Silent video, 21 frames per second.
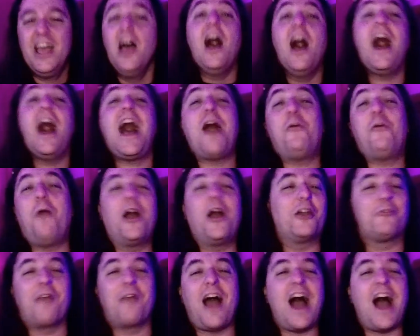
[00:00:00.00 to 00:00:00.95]
I
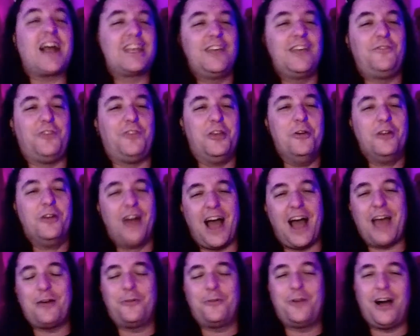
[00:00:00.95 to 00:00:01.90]
wanna rock if you,
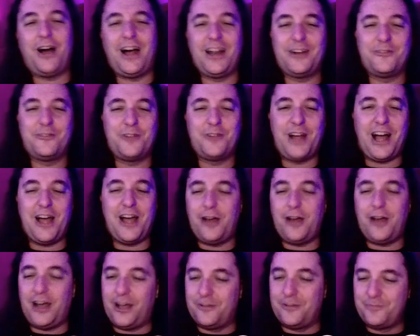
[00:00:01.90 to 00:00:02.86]
I wanna
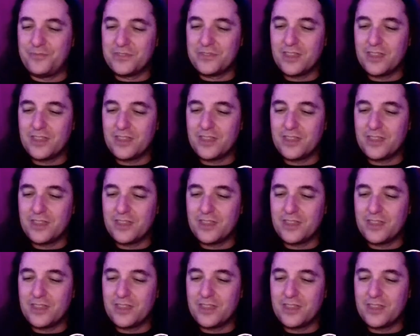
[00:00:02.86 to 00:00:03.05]
rock.